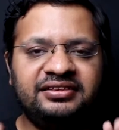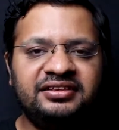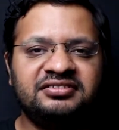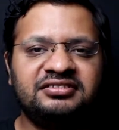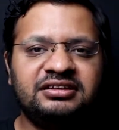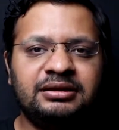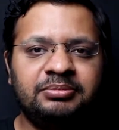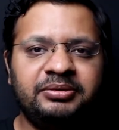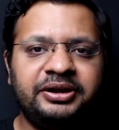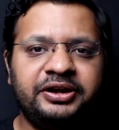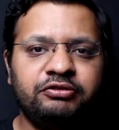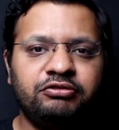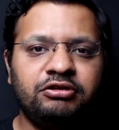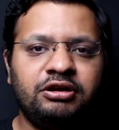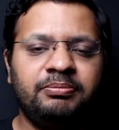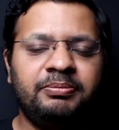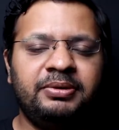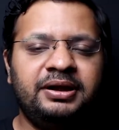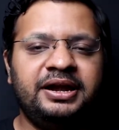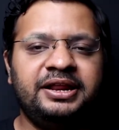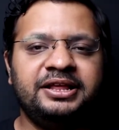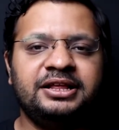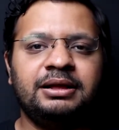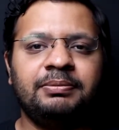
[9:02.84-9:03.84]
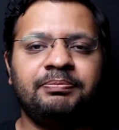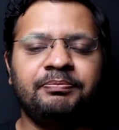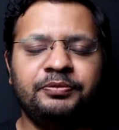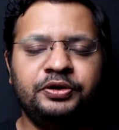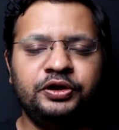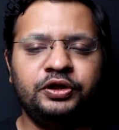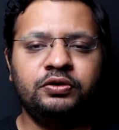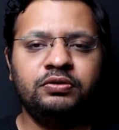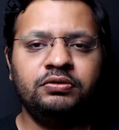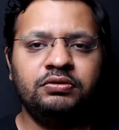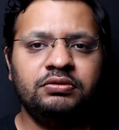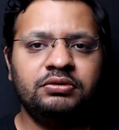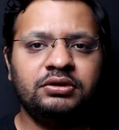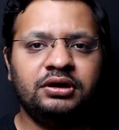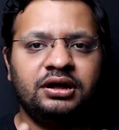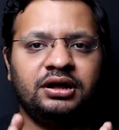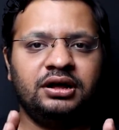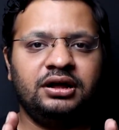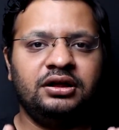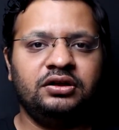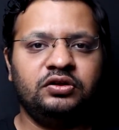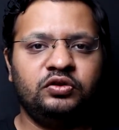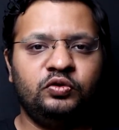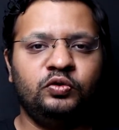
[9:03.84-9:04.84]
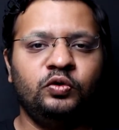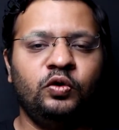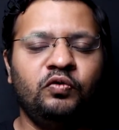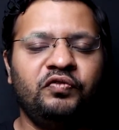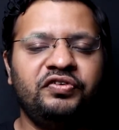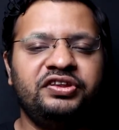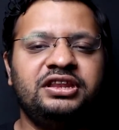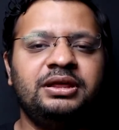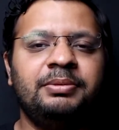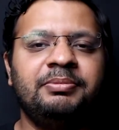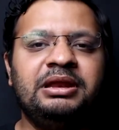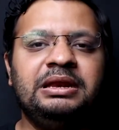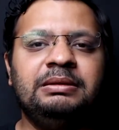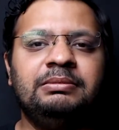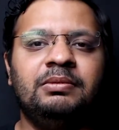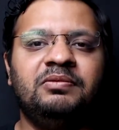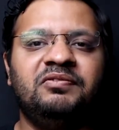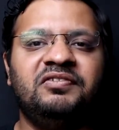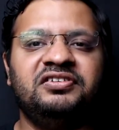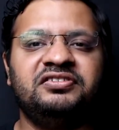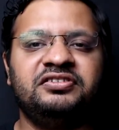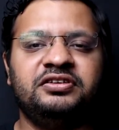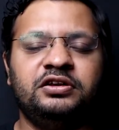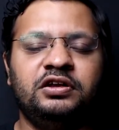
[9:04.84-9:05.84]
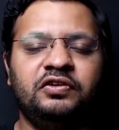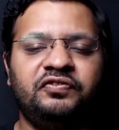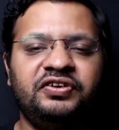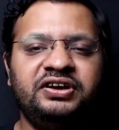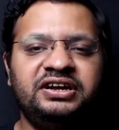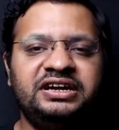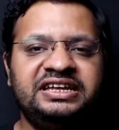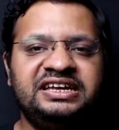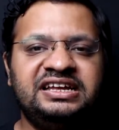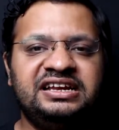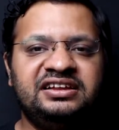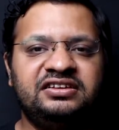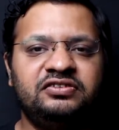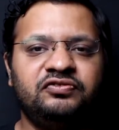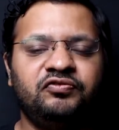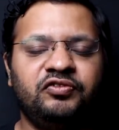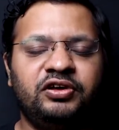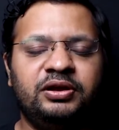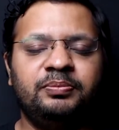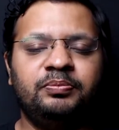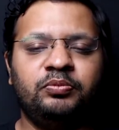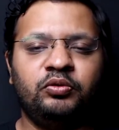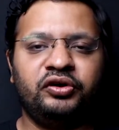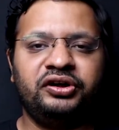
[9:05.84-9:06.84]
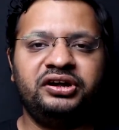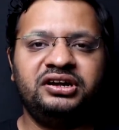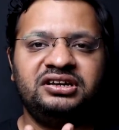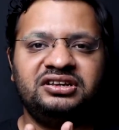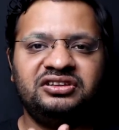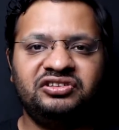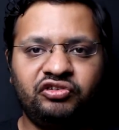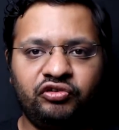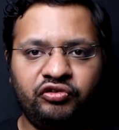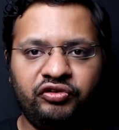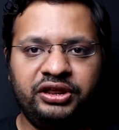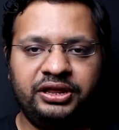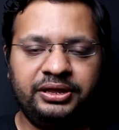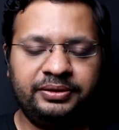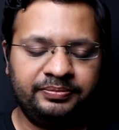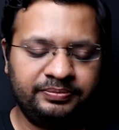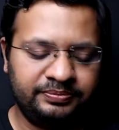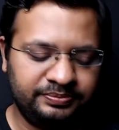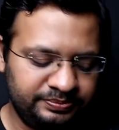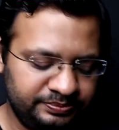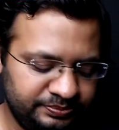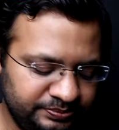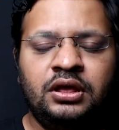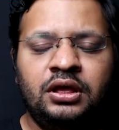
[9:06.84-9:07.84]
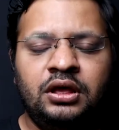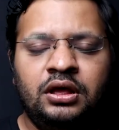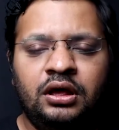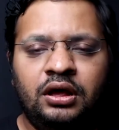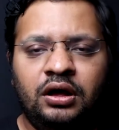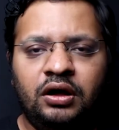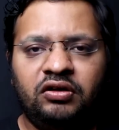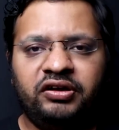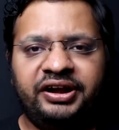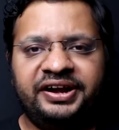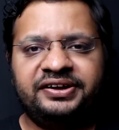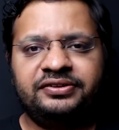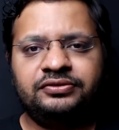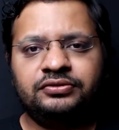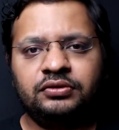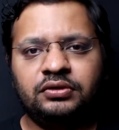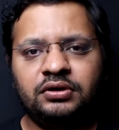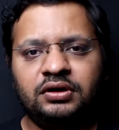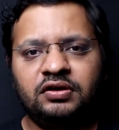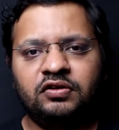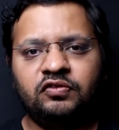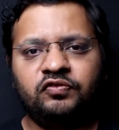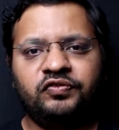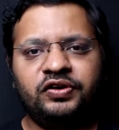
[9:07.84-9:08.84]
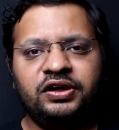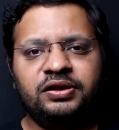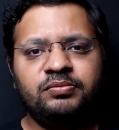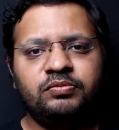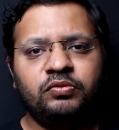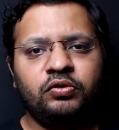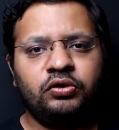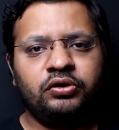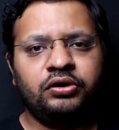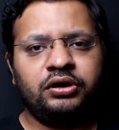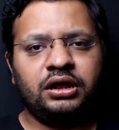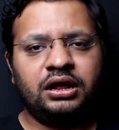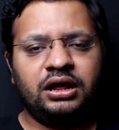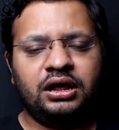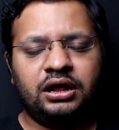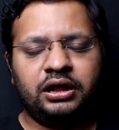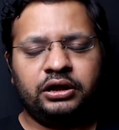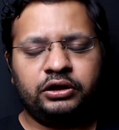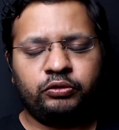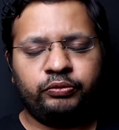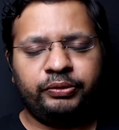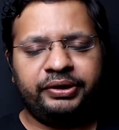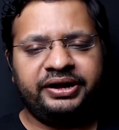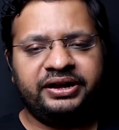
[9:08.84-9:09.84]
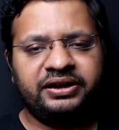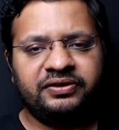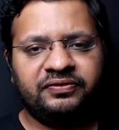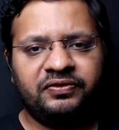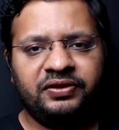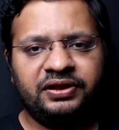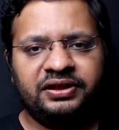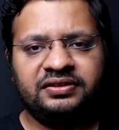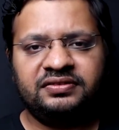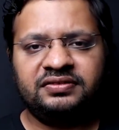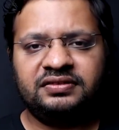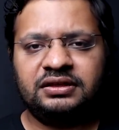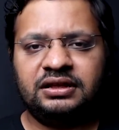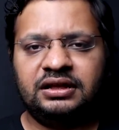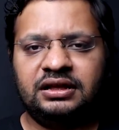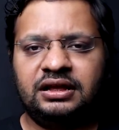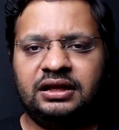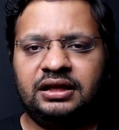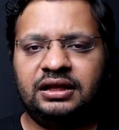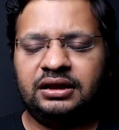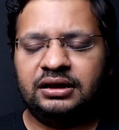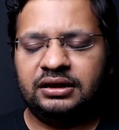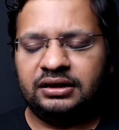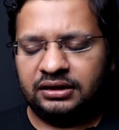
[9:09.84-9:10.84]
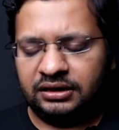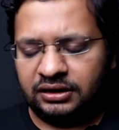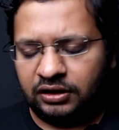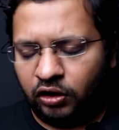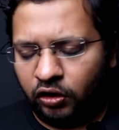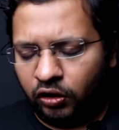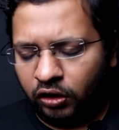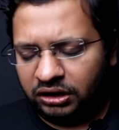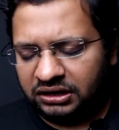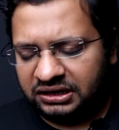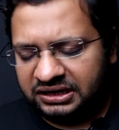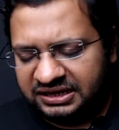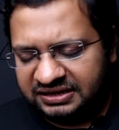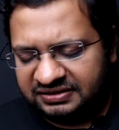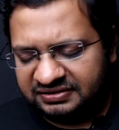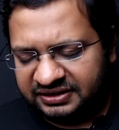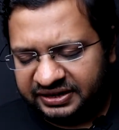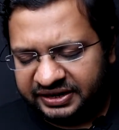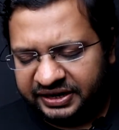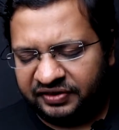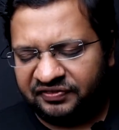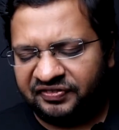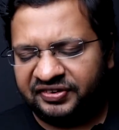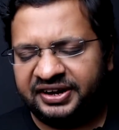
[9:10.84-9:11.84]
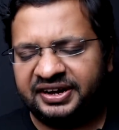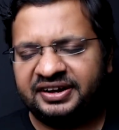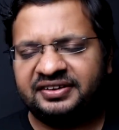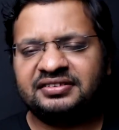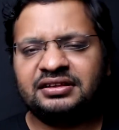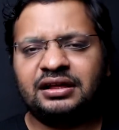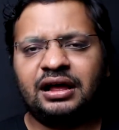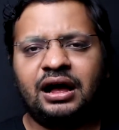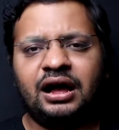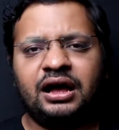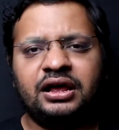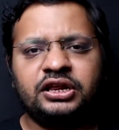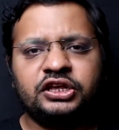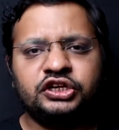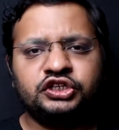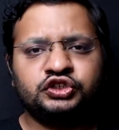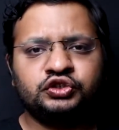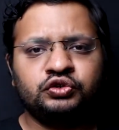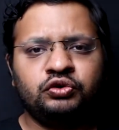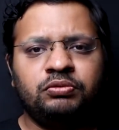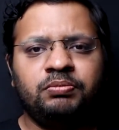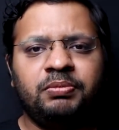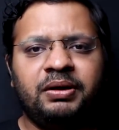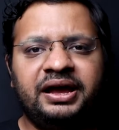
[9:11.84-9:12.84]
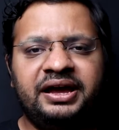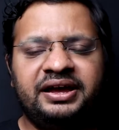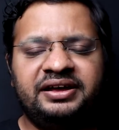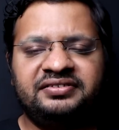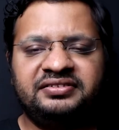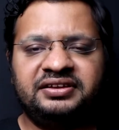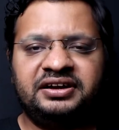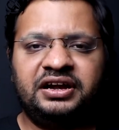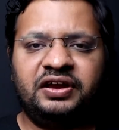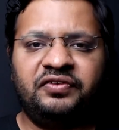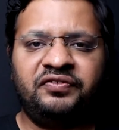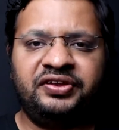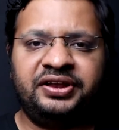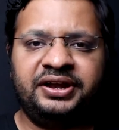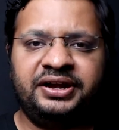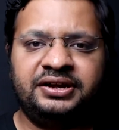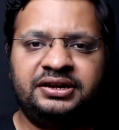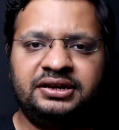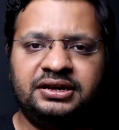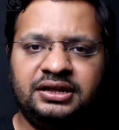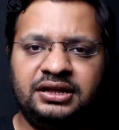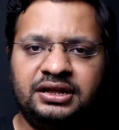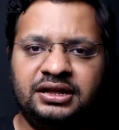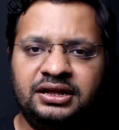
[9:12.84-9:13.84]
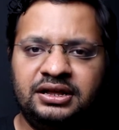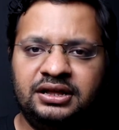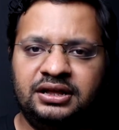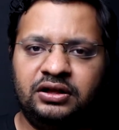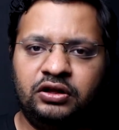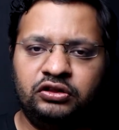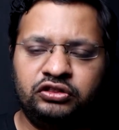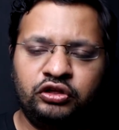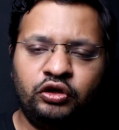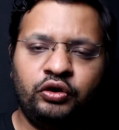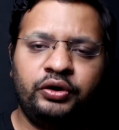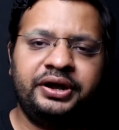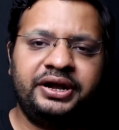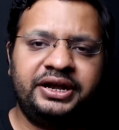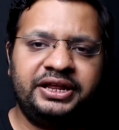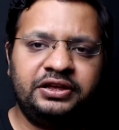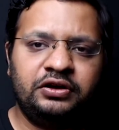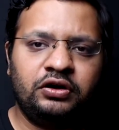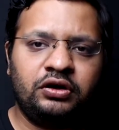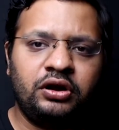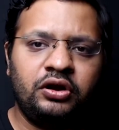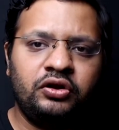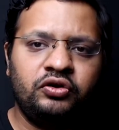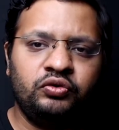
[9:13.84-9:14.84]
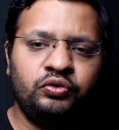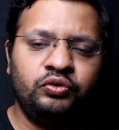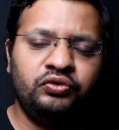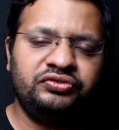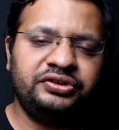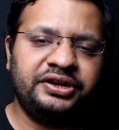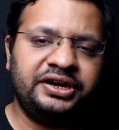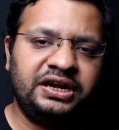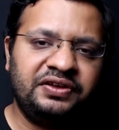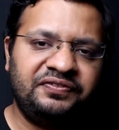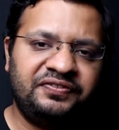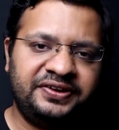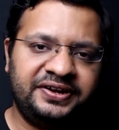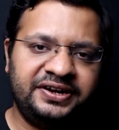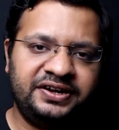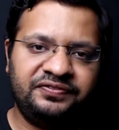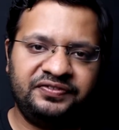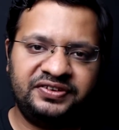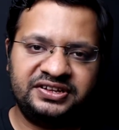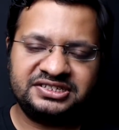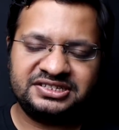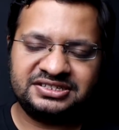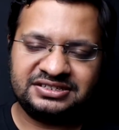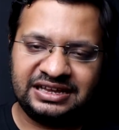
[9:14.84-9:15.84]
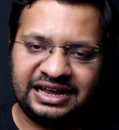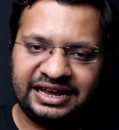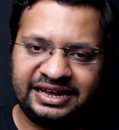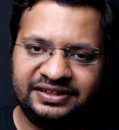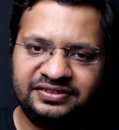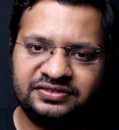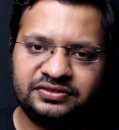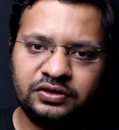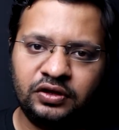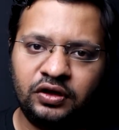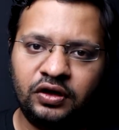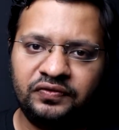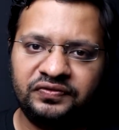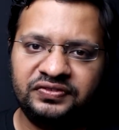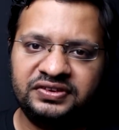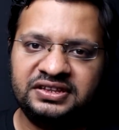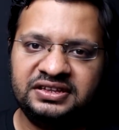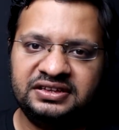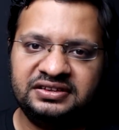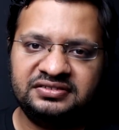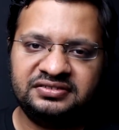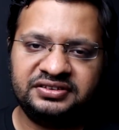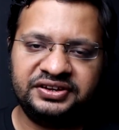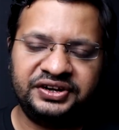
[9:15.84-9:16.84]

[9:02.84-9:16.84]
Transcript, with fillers: system that you are building up new go with the minimum version of a TLS 1.3 all right so one more quick difference all these certificates are issued by a certificate uh, authority or a root certificate which signs off these